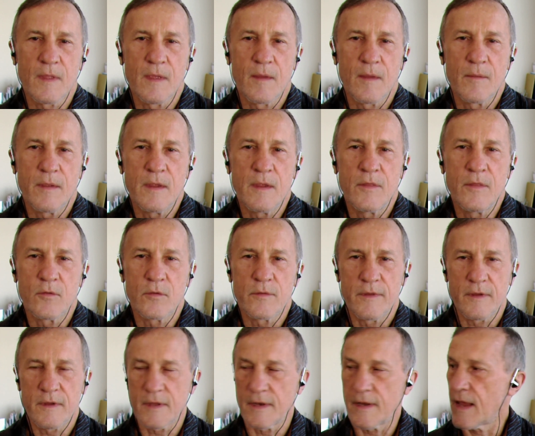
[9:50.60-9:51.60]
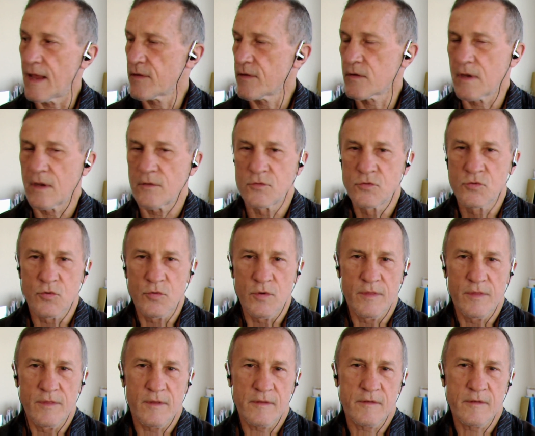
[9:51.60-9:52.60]
Either they can ask
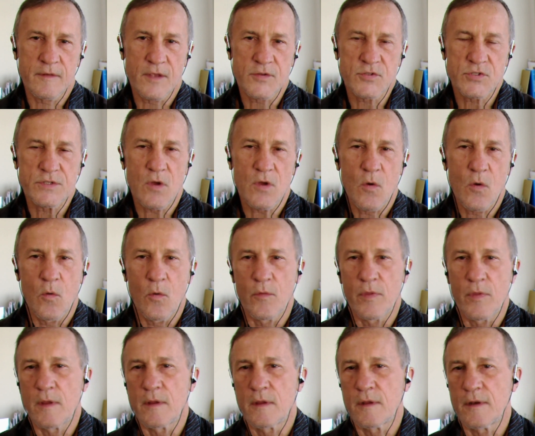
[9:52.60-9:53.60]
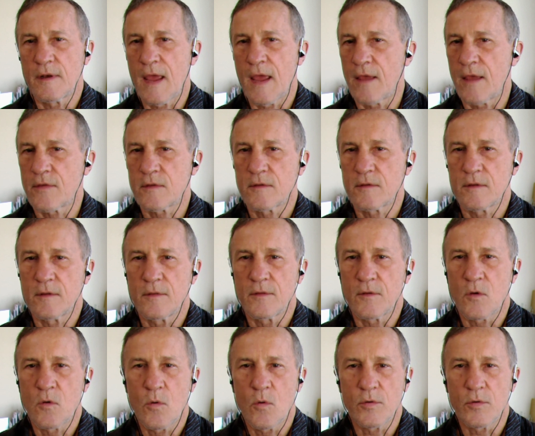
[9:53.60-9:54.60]
during the session, or they can ask in the
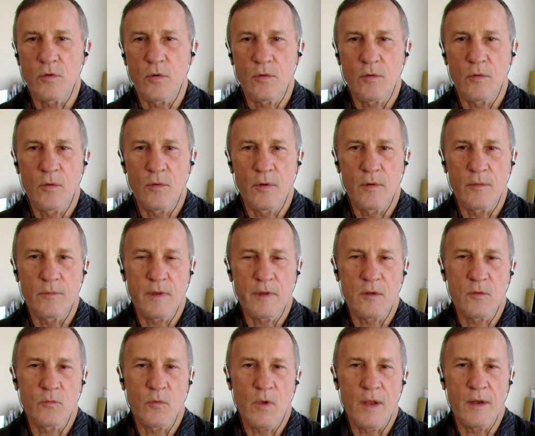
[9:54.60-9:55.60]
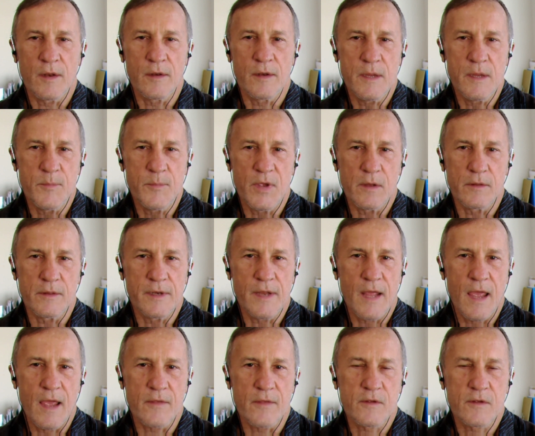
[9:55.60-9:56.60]
corridor, or they can write an email and
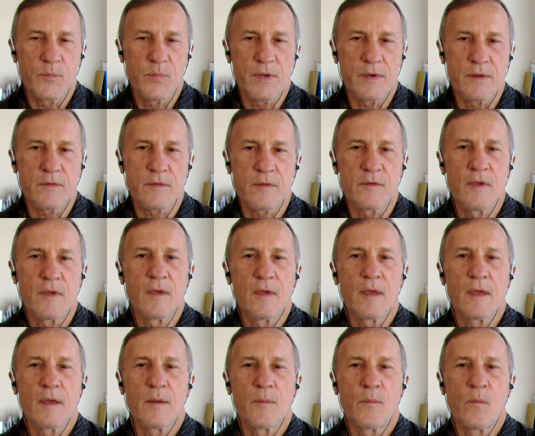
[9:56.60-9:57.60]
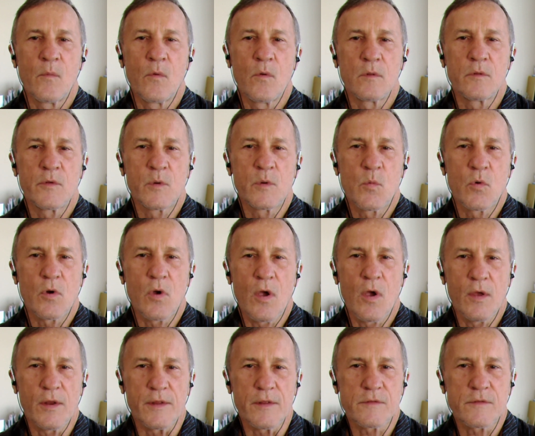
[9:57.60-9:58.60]
ask. But it's a little more
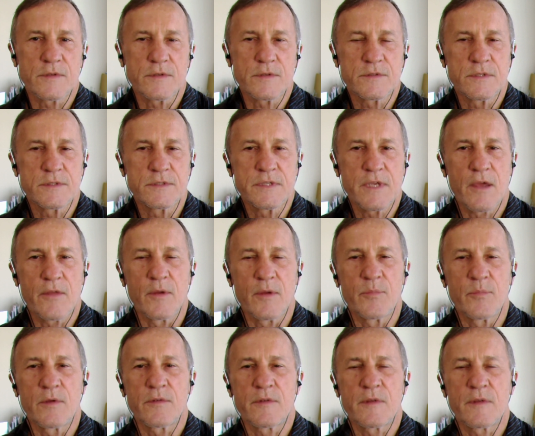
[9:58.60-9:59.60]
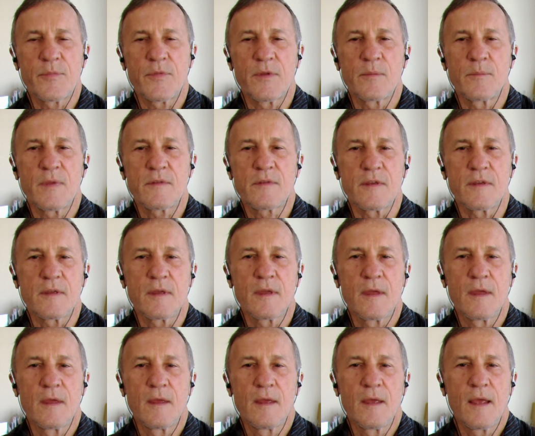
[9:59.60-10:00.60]
honest to tell them there's something missing,
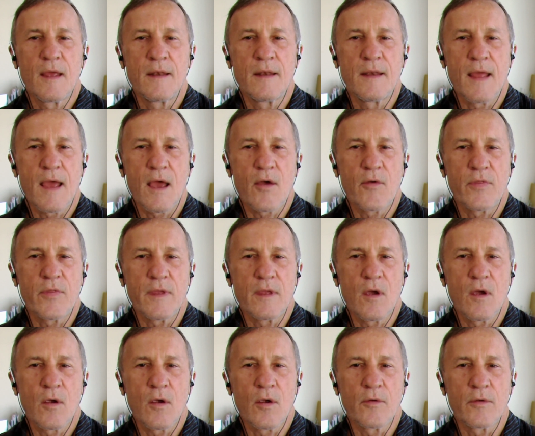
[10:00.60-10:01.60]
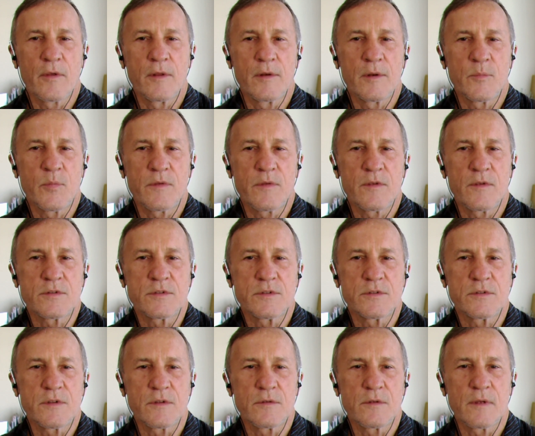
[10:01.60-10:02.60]
and now they are in a position
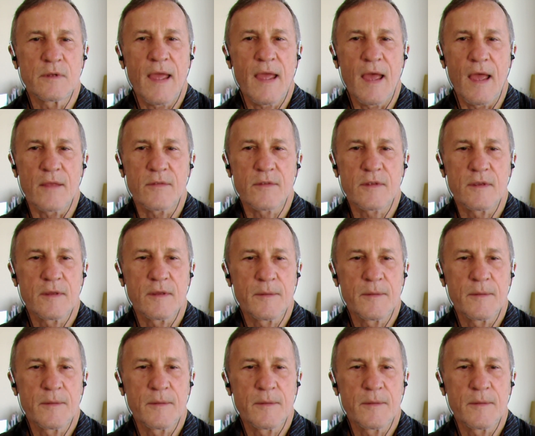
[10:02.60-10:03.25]
to ask.